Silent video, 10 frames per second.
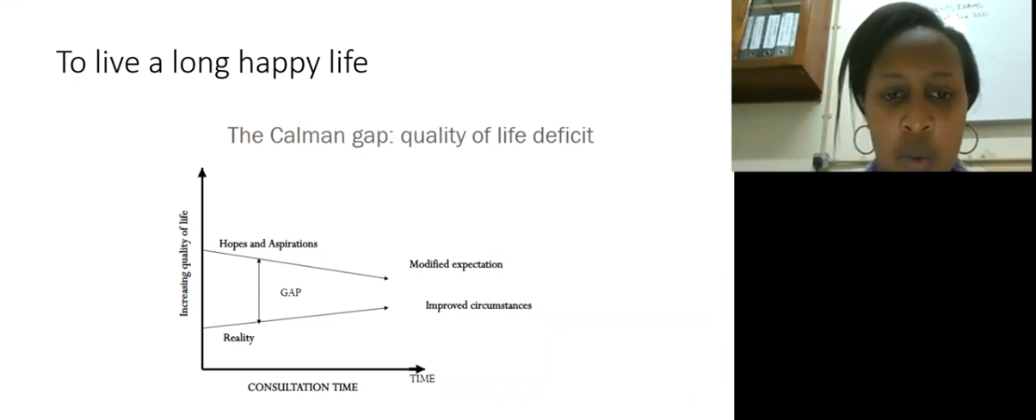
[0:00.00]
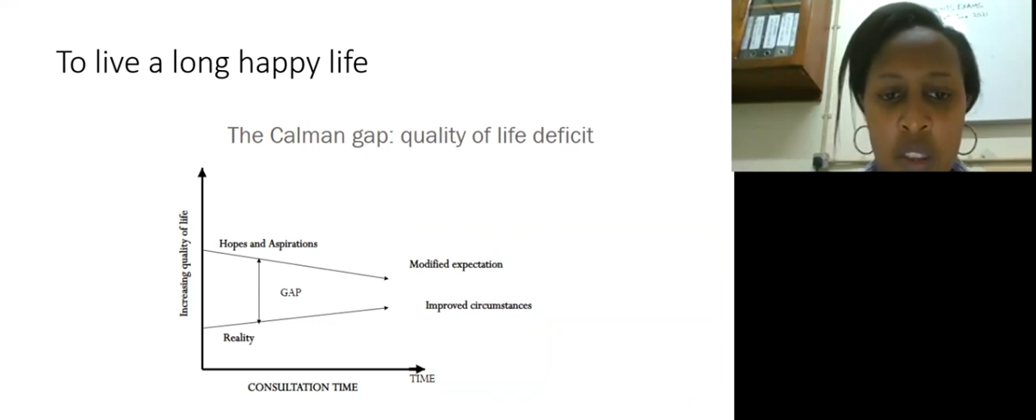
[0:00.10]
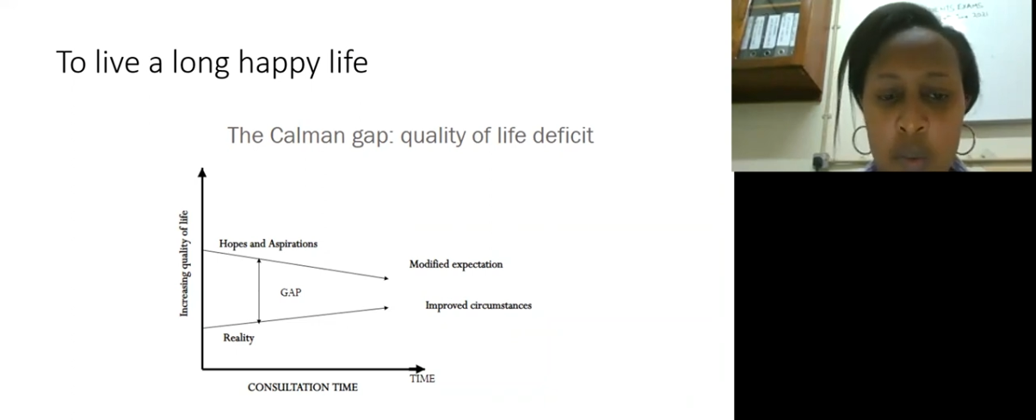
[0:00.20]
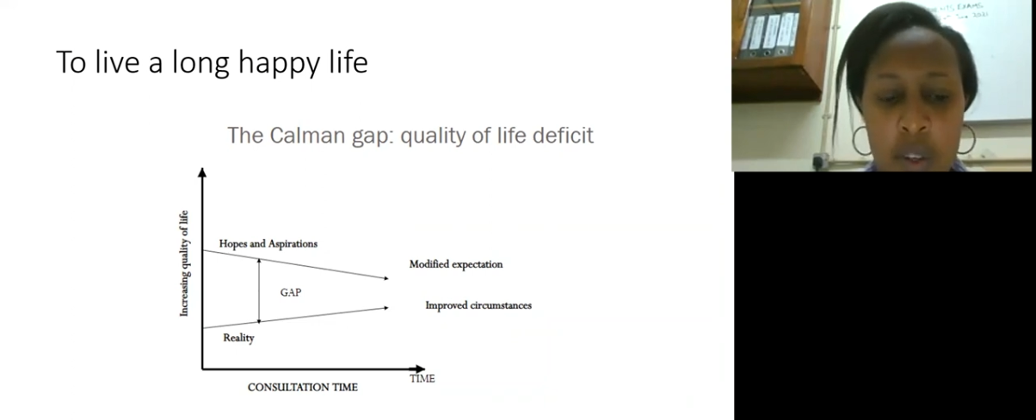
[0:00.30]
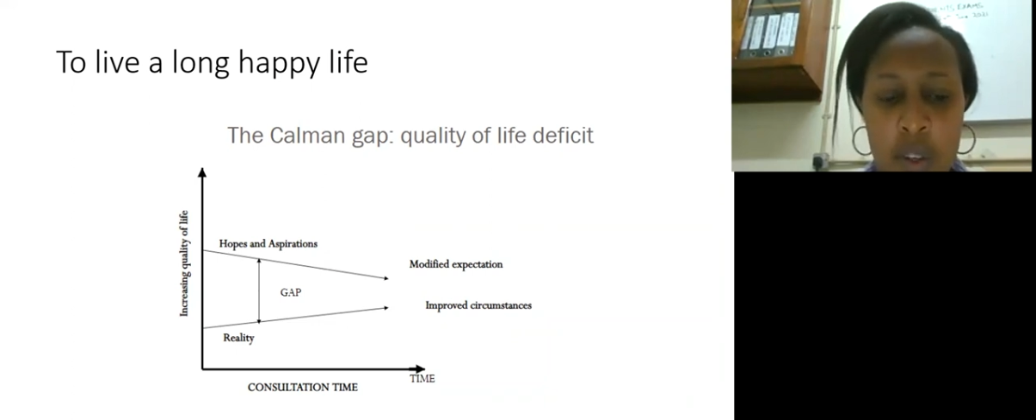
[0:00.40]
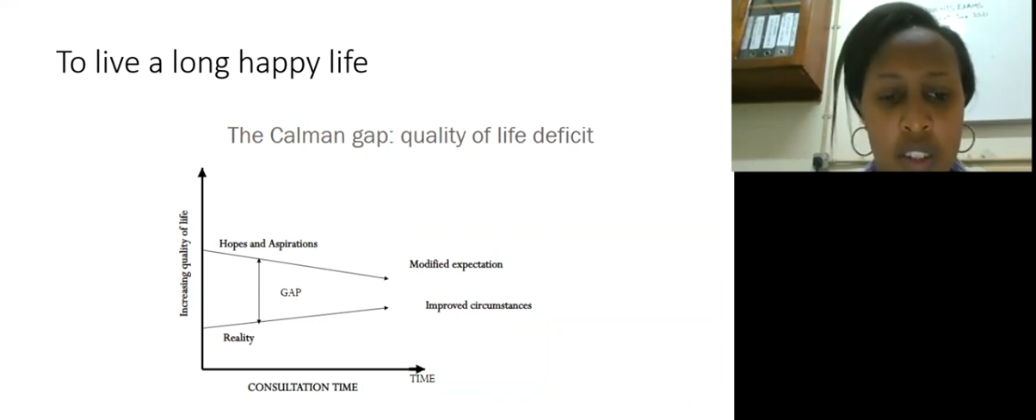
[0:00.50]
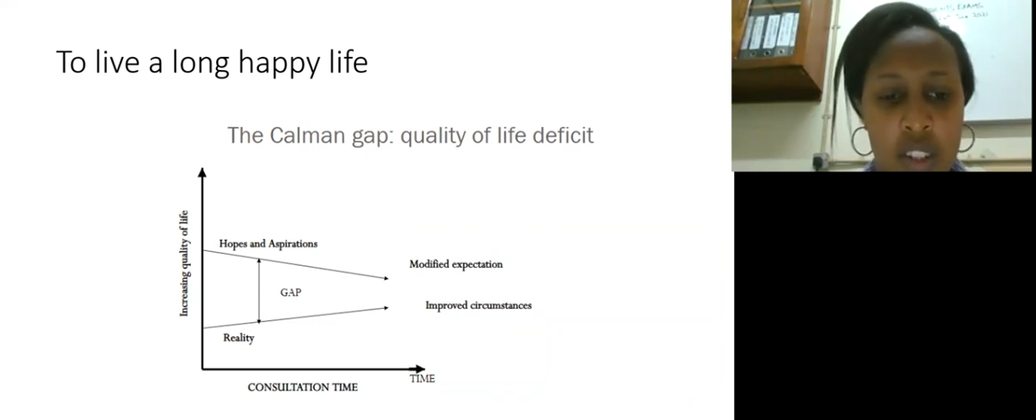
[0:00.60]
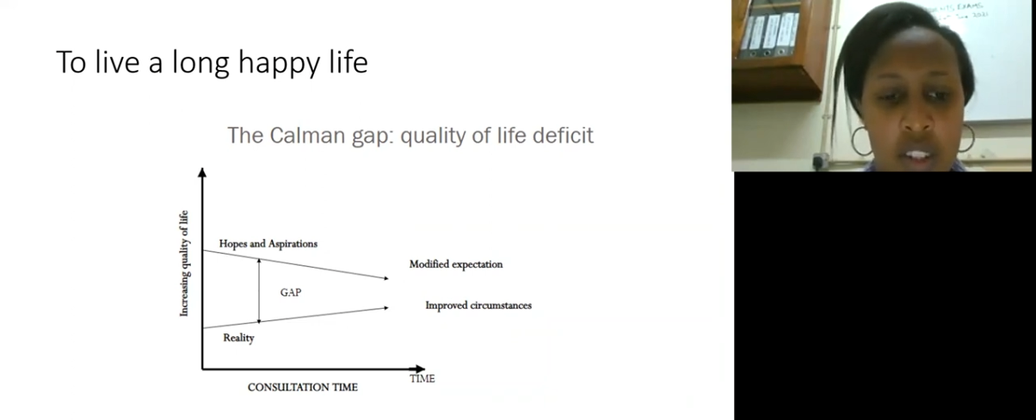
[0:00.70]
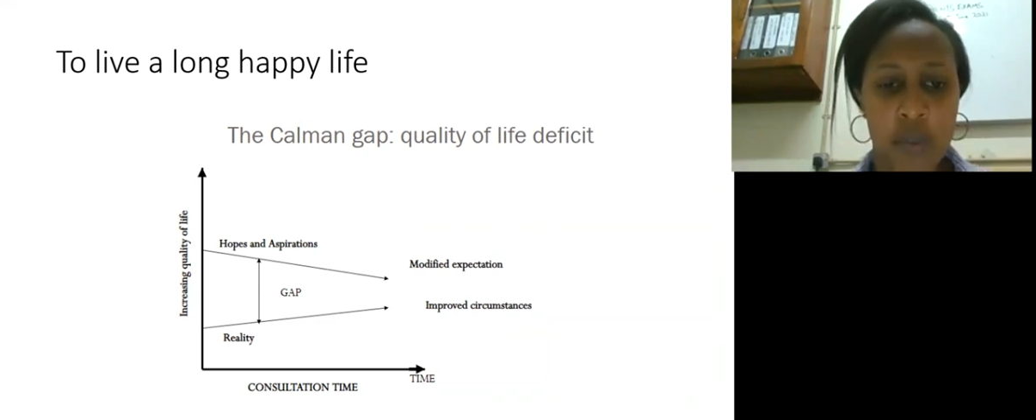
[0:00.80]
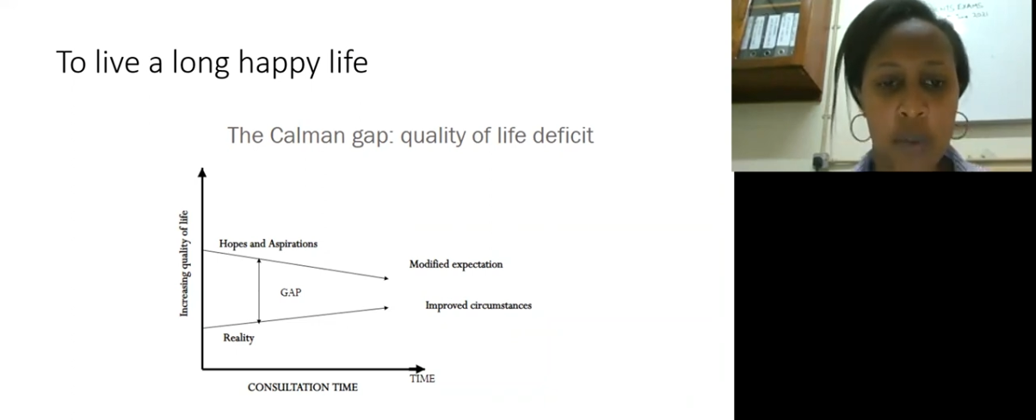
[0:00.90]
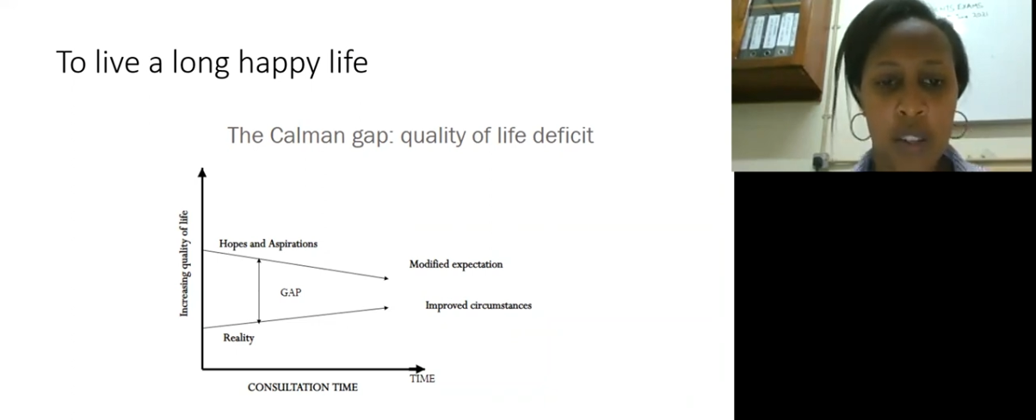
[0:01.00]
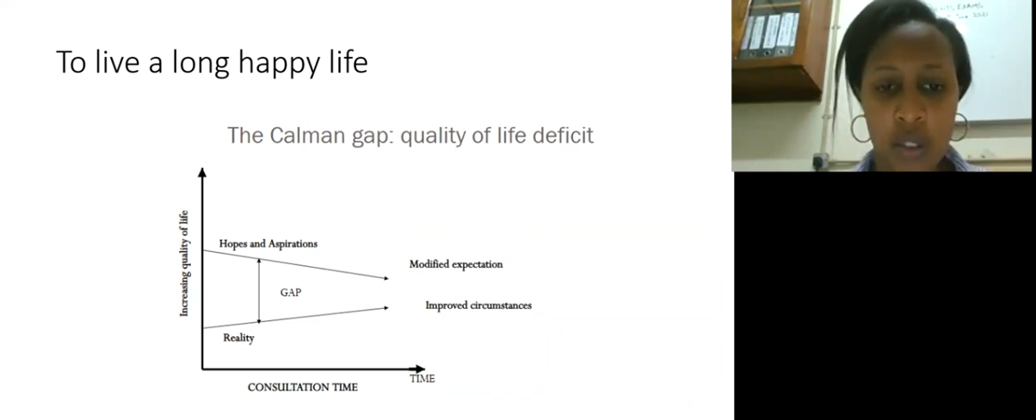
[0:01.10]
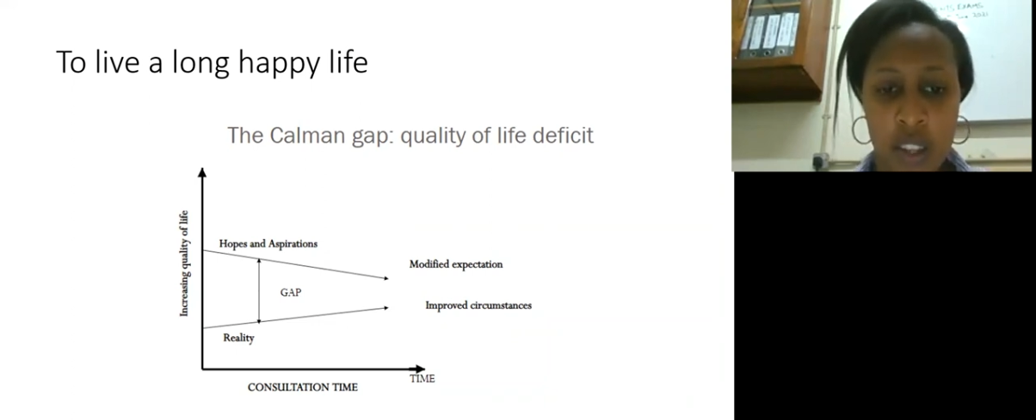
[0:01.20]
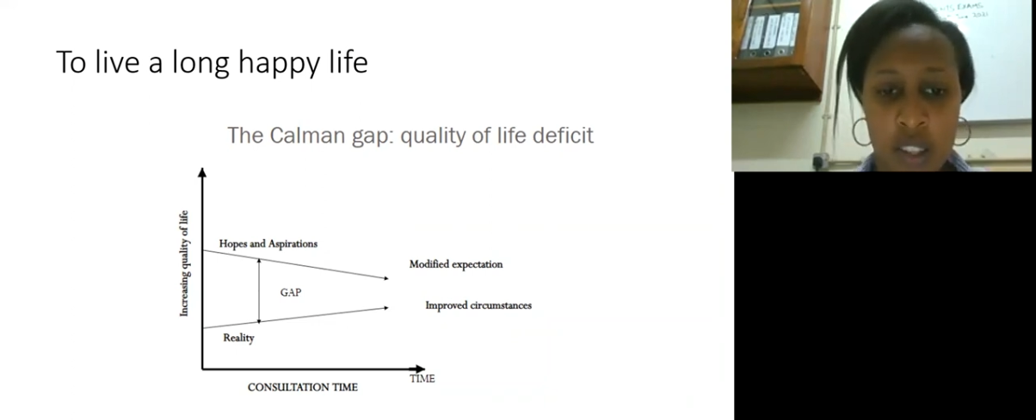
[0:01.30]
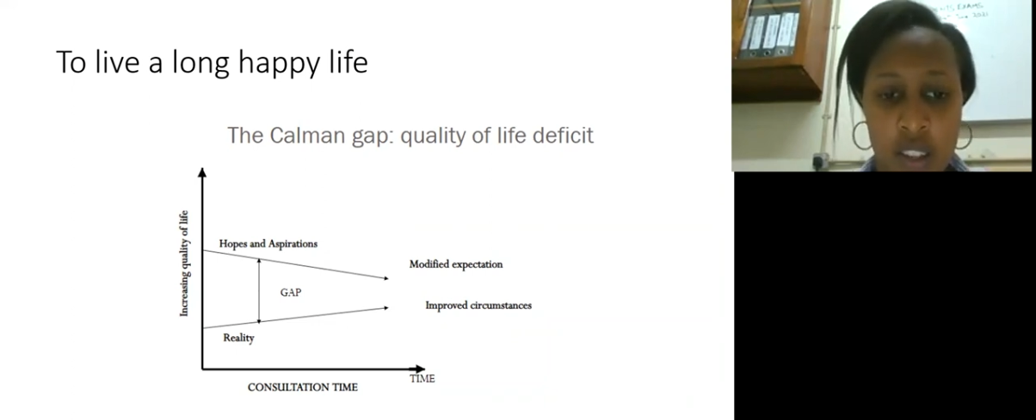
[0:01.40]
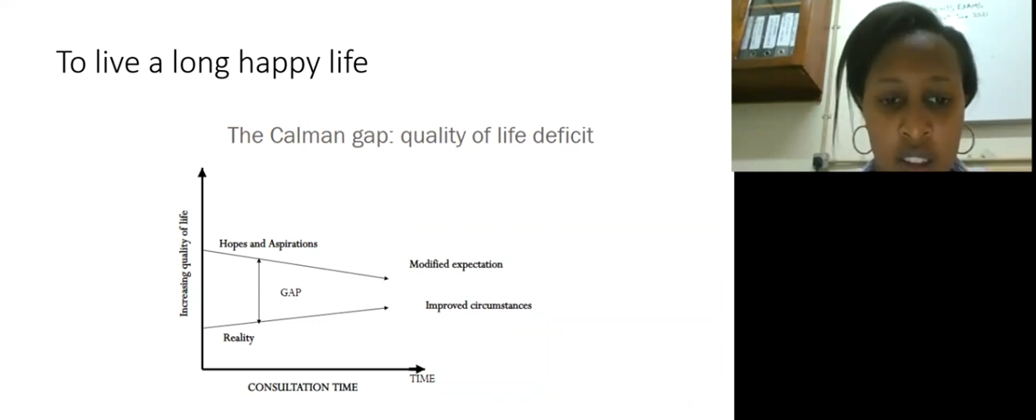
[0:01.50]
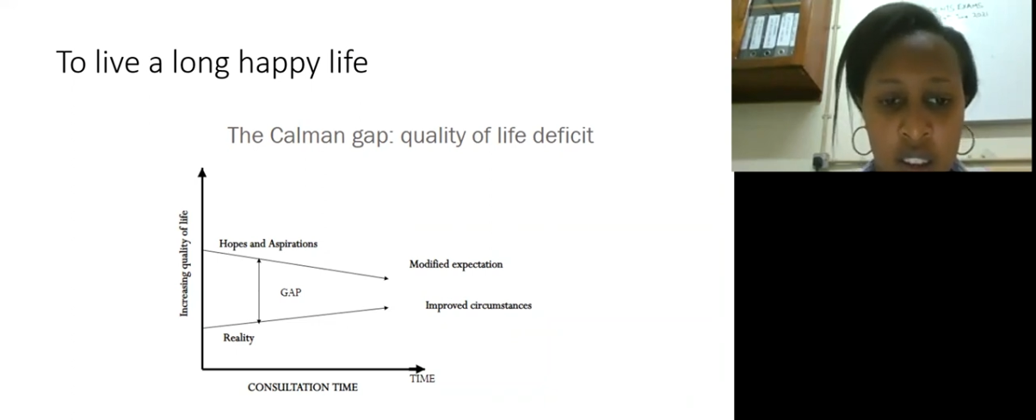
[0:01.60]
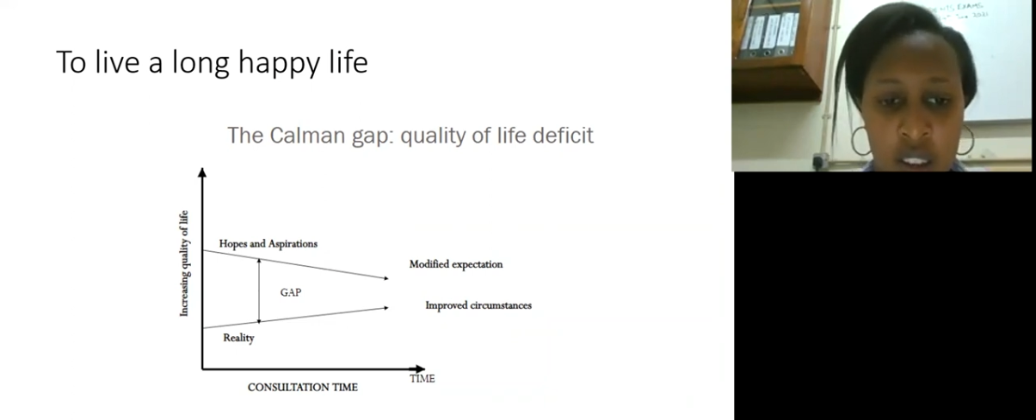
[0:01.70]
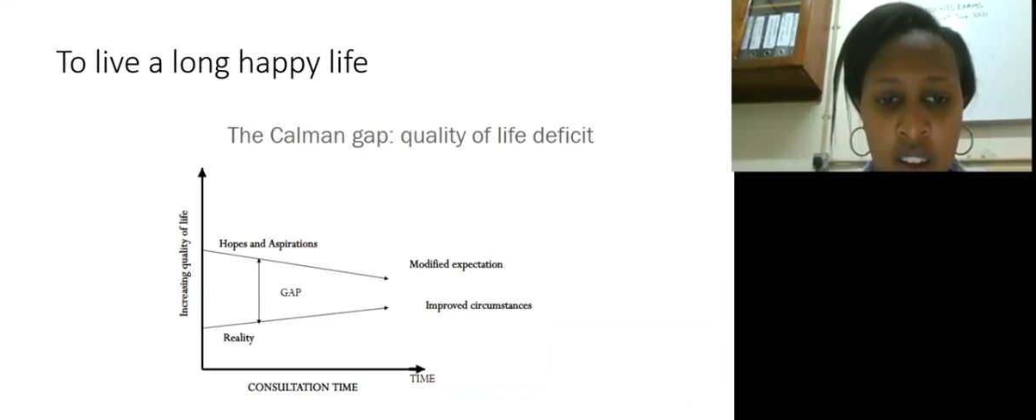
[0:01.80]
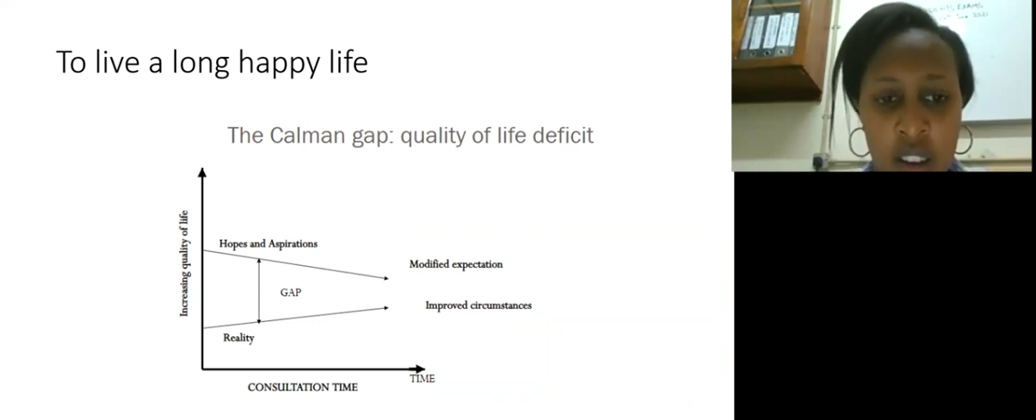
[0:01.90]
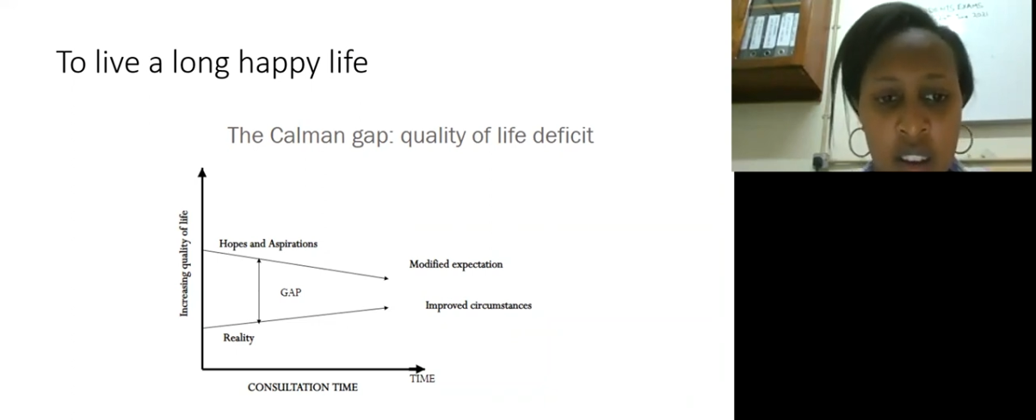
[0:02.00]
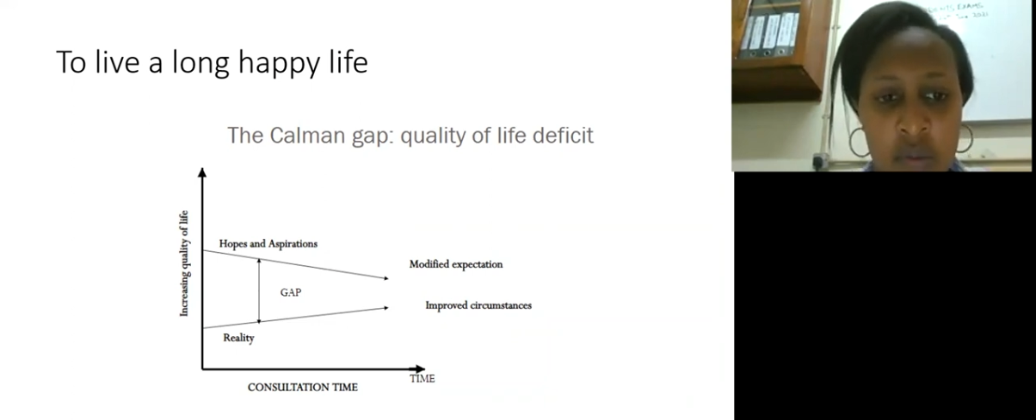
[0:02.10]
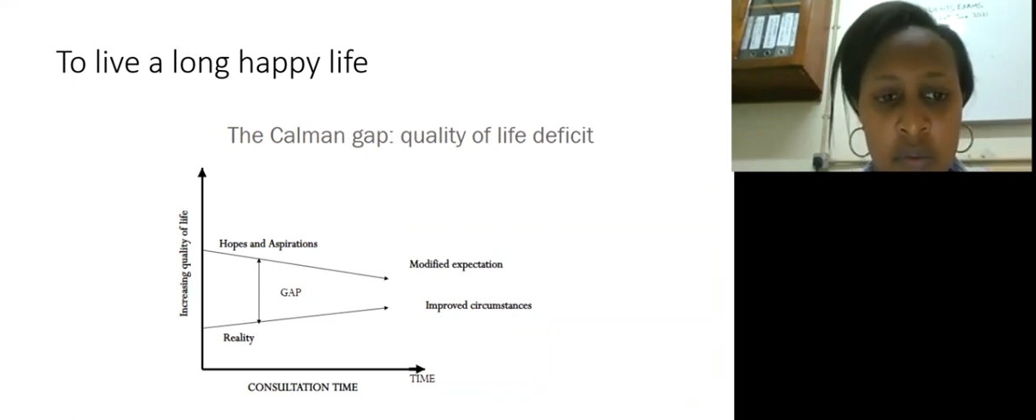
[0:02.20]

what the patients expect to get are